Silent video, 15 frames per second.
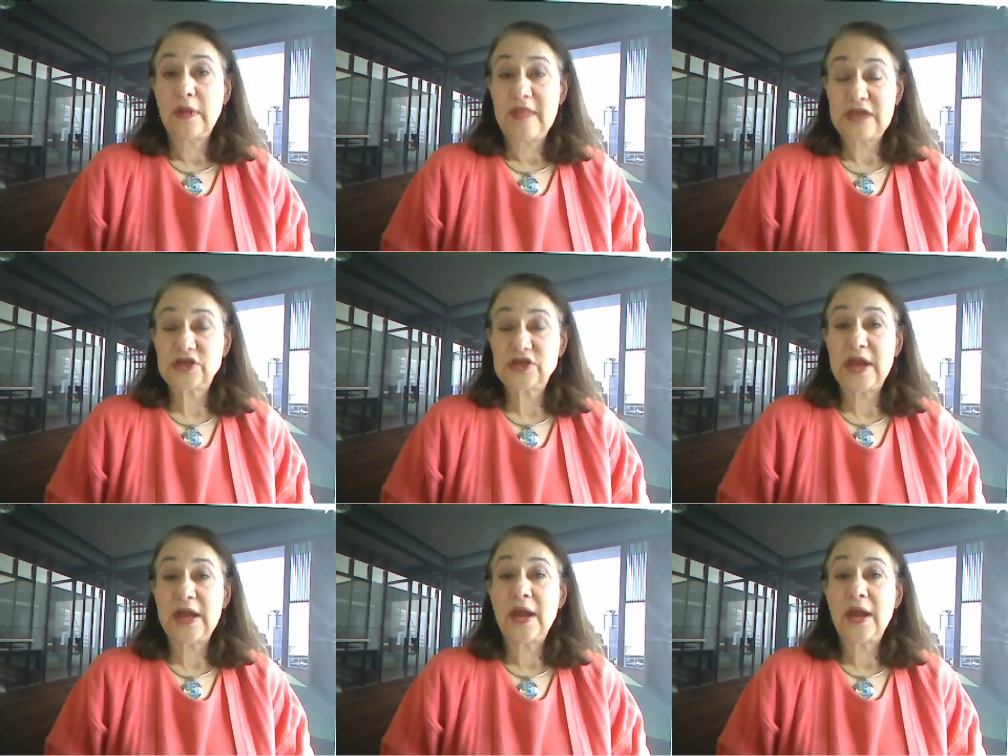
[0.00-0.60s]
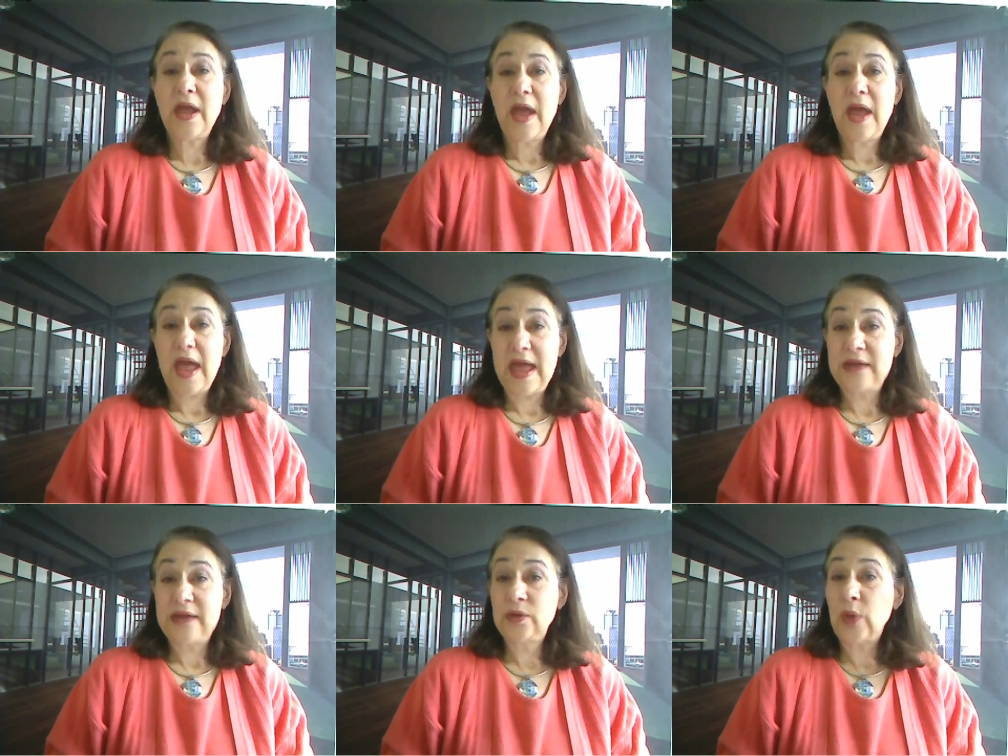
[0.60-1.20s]
That's right.
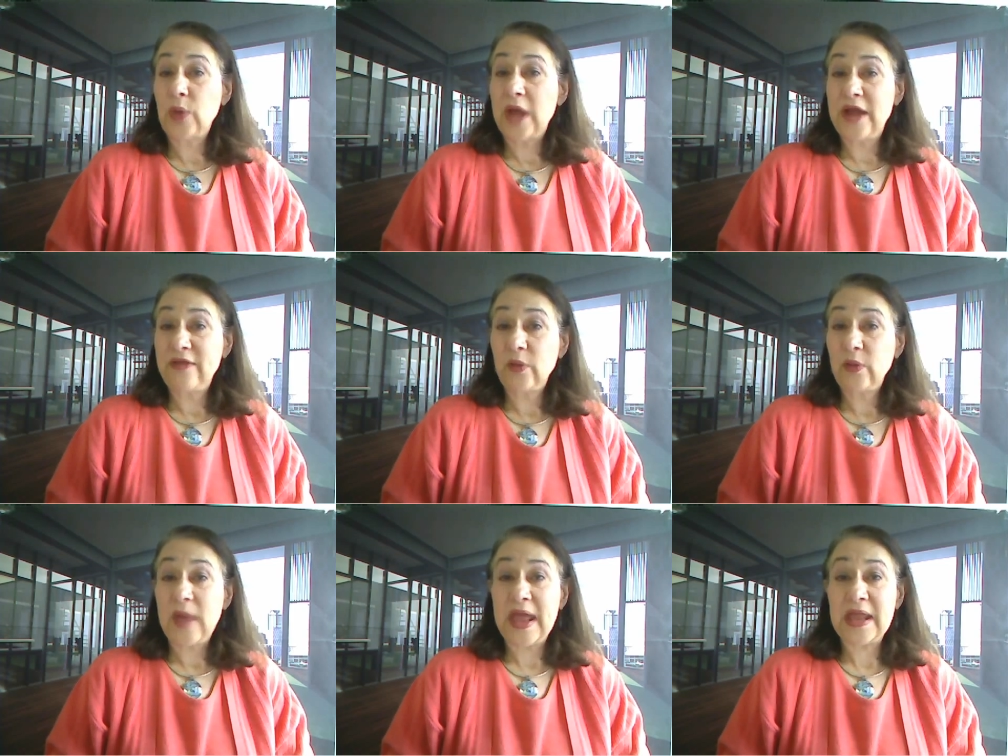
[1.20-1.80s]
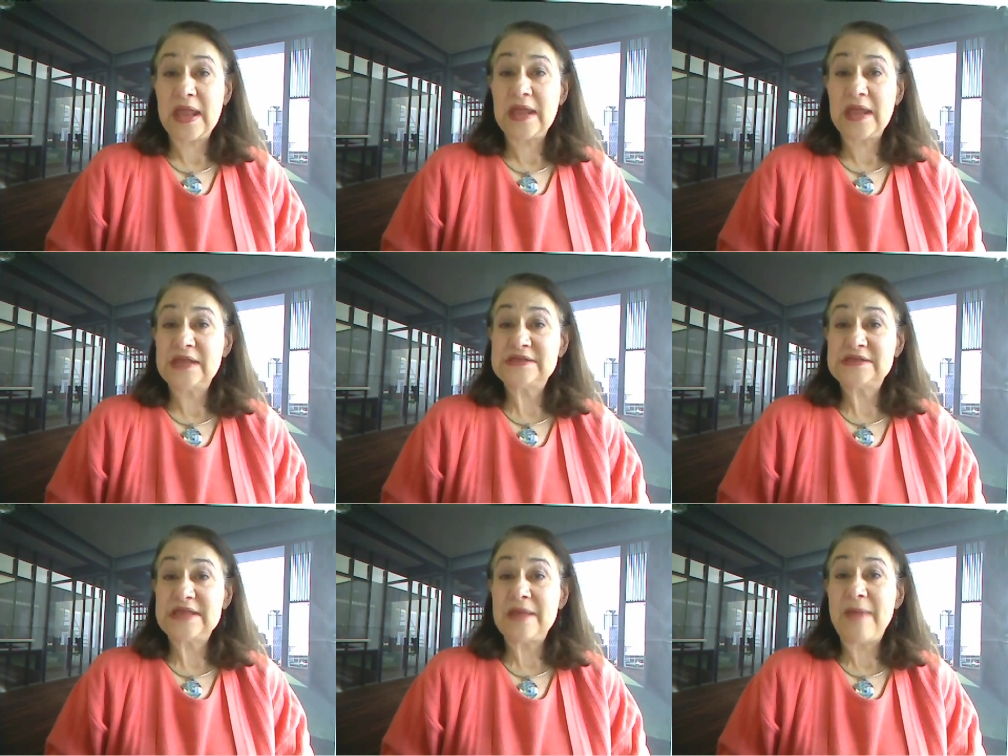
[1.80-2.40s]
And another way
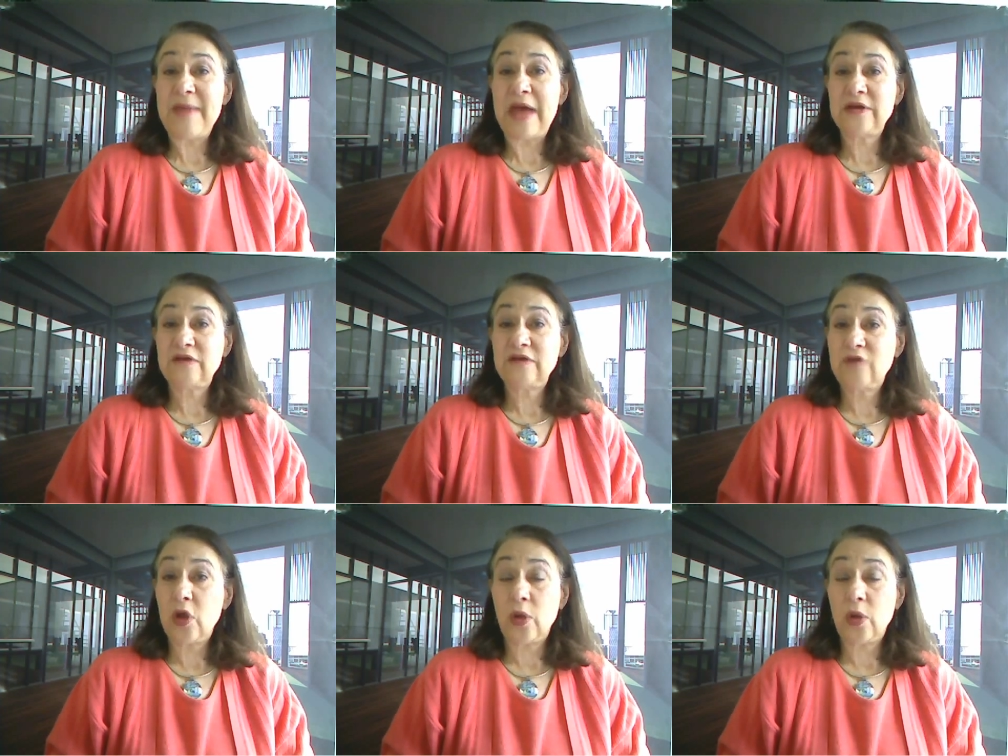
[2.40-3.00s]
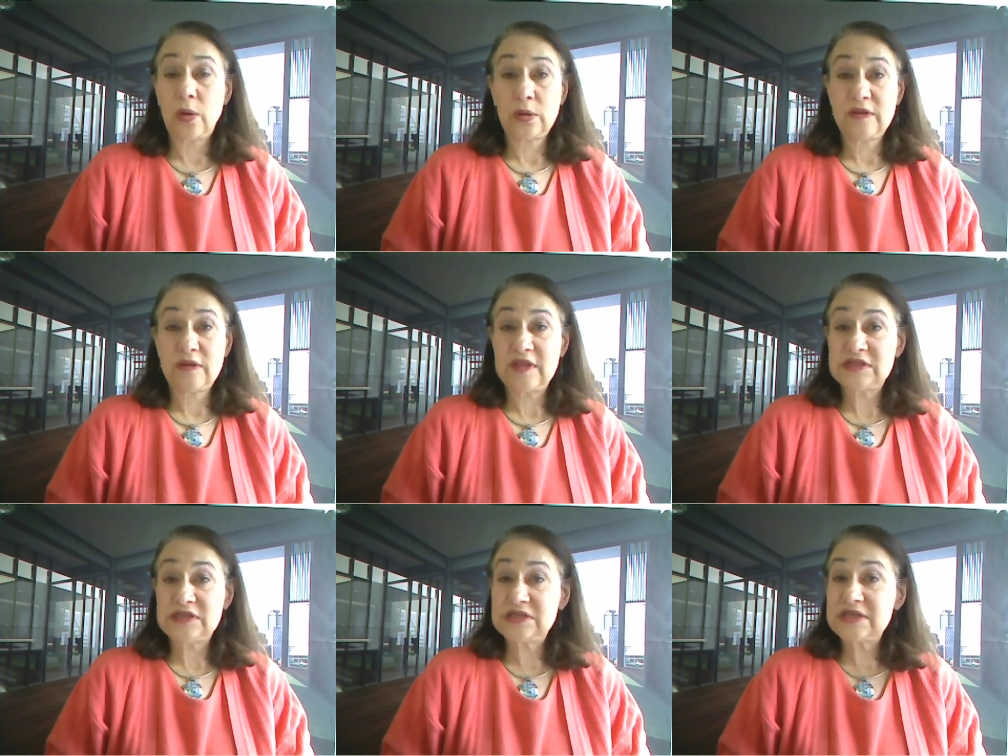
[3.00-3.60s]
is the amount of
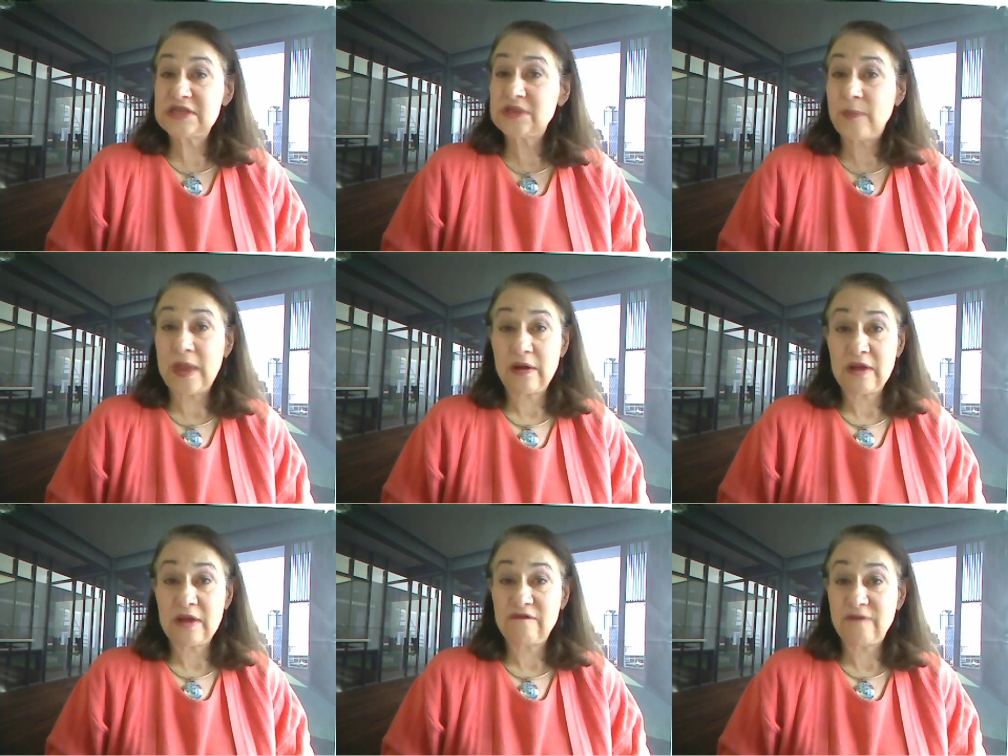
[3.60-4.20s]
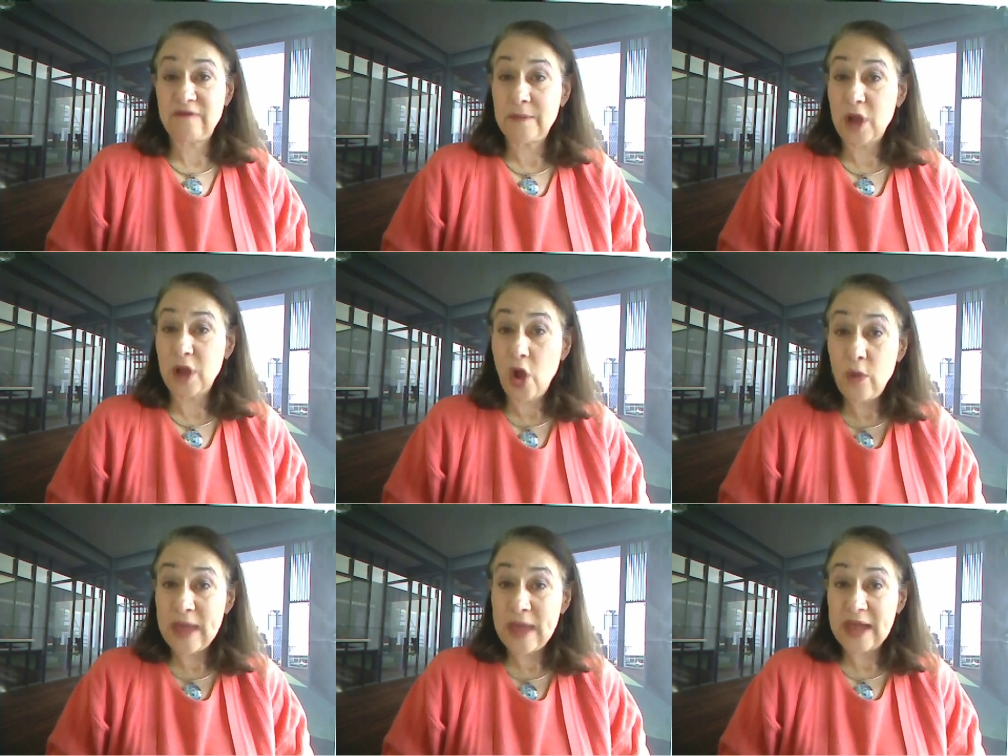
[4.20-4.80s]
gold that's disappearing from
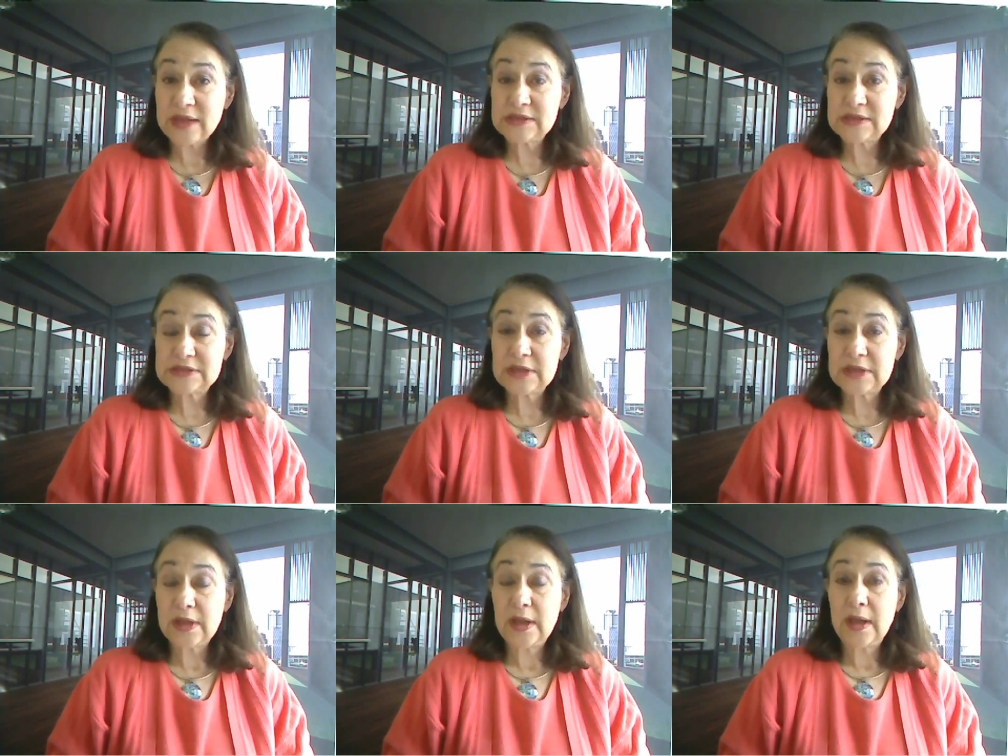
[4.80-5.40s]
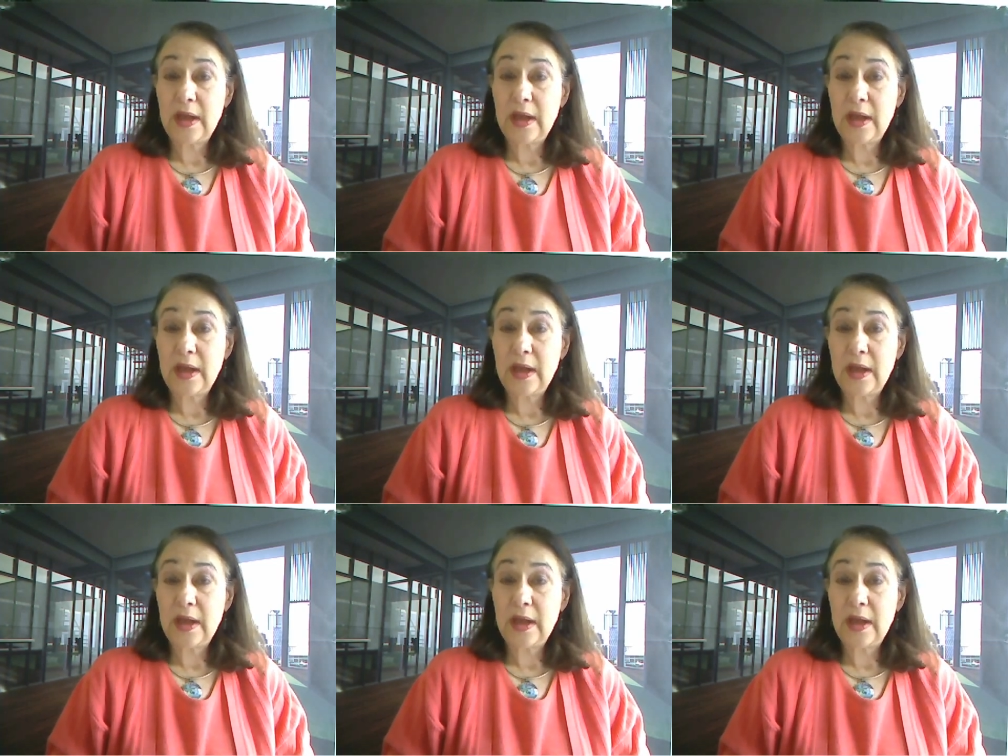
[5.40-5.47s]
COMEX.